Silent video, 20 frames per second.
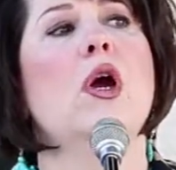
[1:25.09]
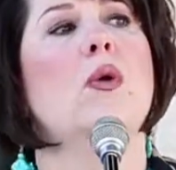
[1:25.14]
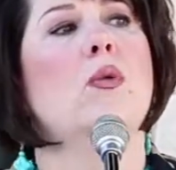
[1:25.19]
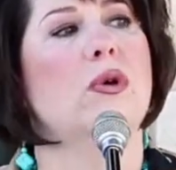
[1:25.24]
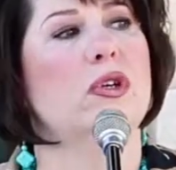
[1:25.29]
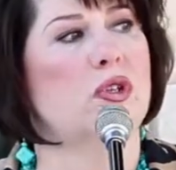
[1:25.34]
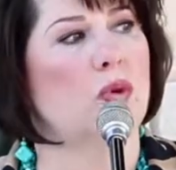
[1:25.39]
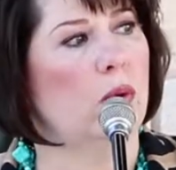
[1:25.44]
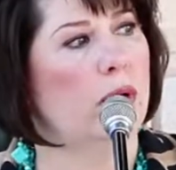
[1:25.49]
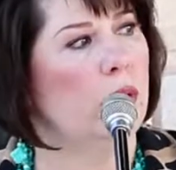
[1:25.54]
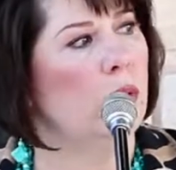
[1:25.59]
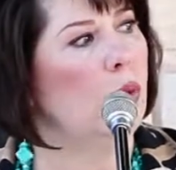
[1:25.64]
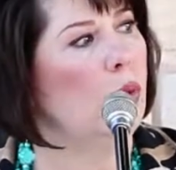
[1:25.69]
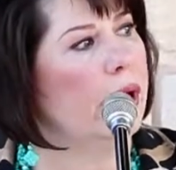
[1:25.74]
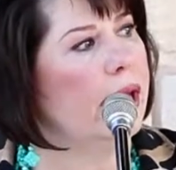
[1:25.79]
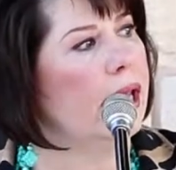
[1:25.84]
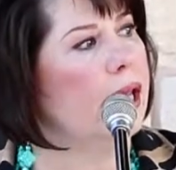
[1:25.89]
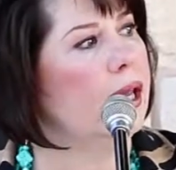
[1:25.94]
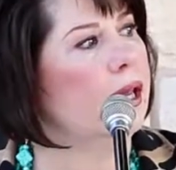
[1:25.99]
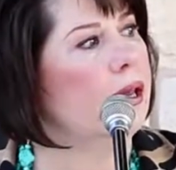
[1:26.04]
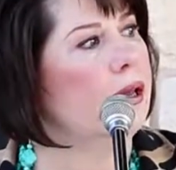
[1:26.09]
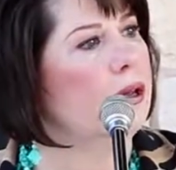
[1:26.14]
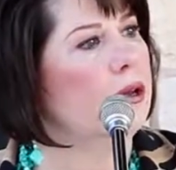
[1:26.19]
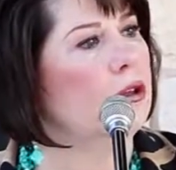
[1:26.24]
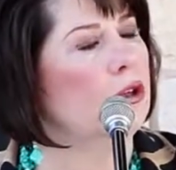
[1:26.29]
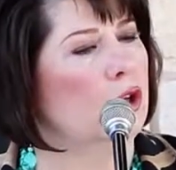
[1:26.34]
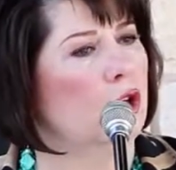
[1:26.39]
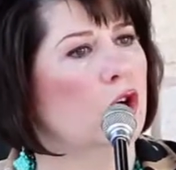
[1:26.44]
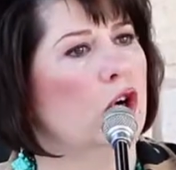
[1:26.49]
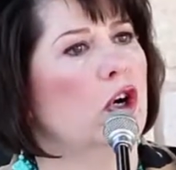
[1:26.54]
was when we
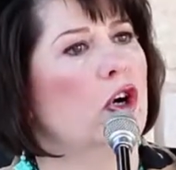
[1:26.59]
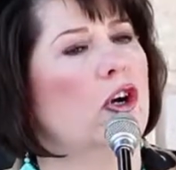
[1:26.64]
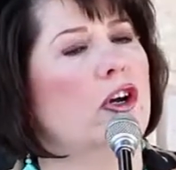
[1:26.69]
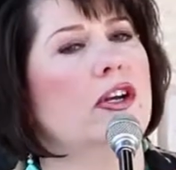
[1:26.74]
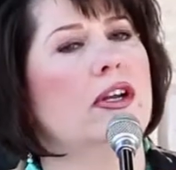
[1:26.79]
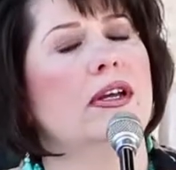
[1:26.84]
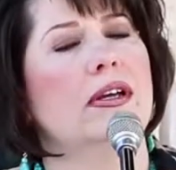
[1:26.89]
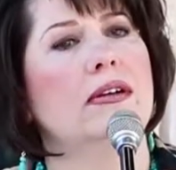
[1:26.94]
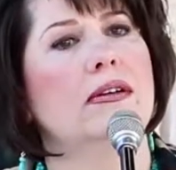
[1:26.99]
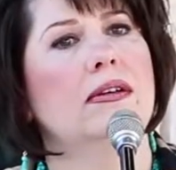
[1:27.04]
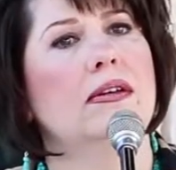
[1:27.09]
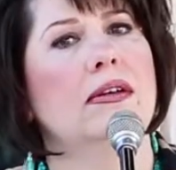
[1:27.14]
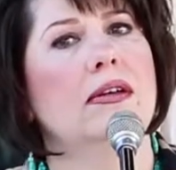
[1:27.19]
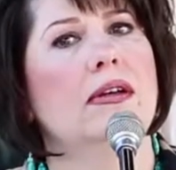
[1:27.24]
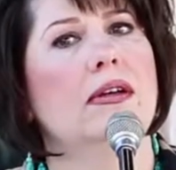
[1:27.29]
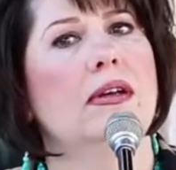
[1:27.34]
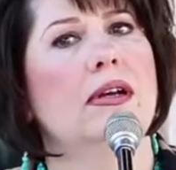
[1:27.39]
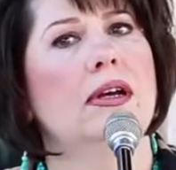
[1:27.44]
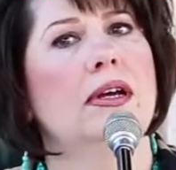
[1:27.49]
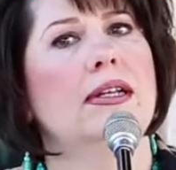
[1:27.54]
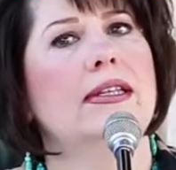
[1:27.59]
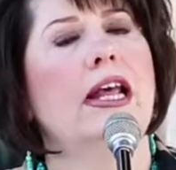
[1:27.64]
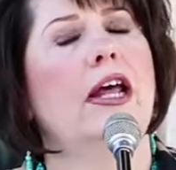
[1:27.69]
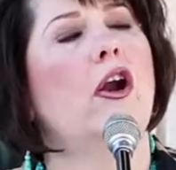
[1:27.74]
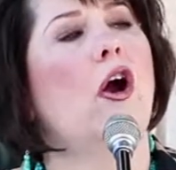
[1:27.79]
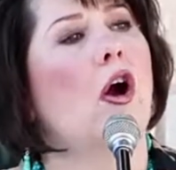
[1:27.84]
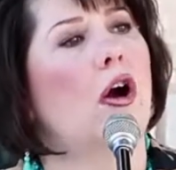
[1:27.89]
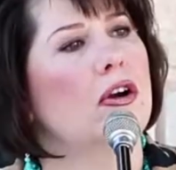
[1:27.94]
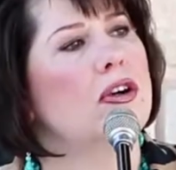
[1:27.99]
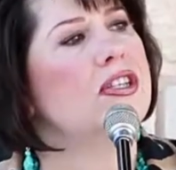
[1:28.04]
learned
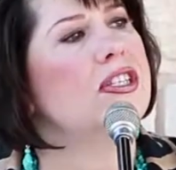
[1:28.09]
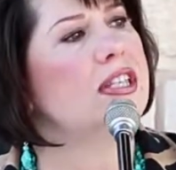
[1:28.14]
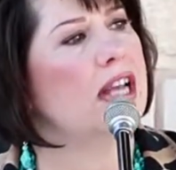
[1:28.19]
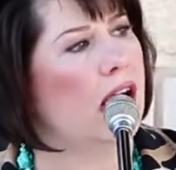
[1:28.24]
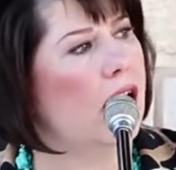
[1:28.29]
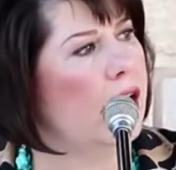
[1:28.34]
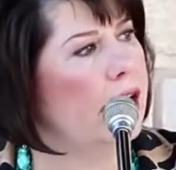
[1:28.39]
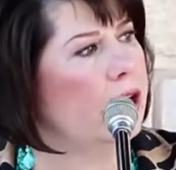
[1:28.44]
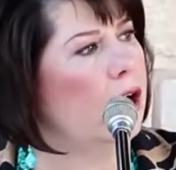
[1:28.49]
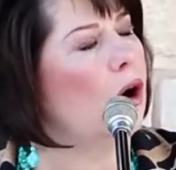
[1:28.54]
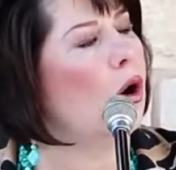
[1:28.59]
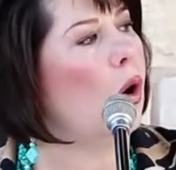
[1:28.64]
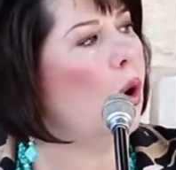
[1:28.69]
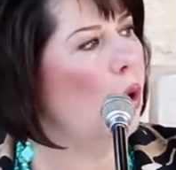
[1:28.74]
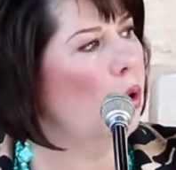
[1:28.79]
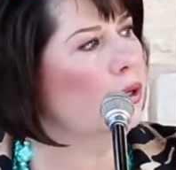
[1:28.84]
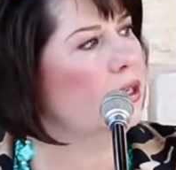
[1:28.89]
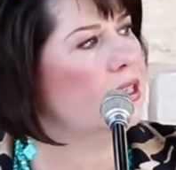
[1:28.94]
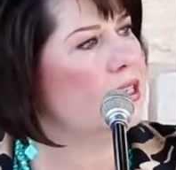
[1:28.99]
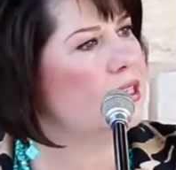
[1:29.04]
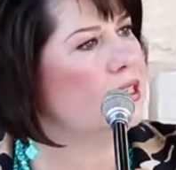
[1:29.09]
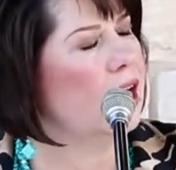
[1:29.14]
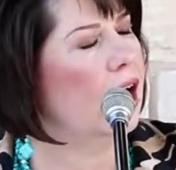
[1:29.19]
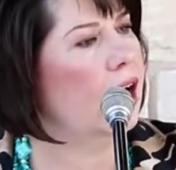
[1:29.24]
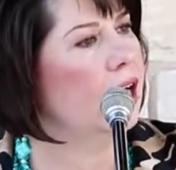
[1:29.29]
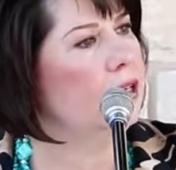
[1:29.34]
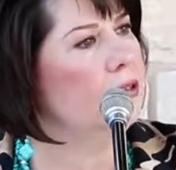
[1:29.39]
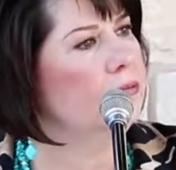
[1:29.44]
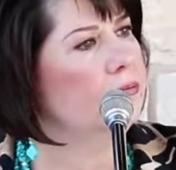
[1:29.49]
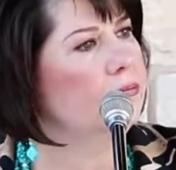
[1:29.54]
that our son, our oldest
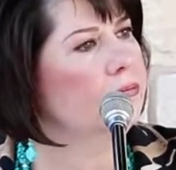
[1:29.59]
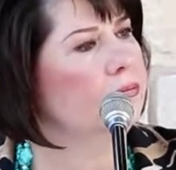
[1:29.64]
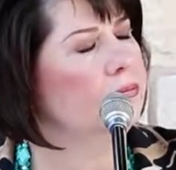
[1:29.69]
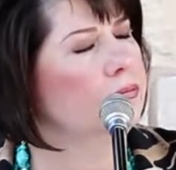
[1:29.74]
son,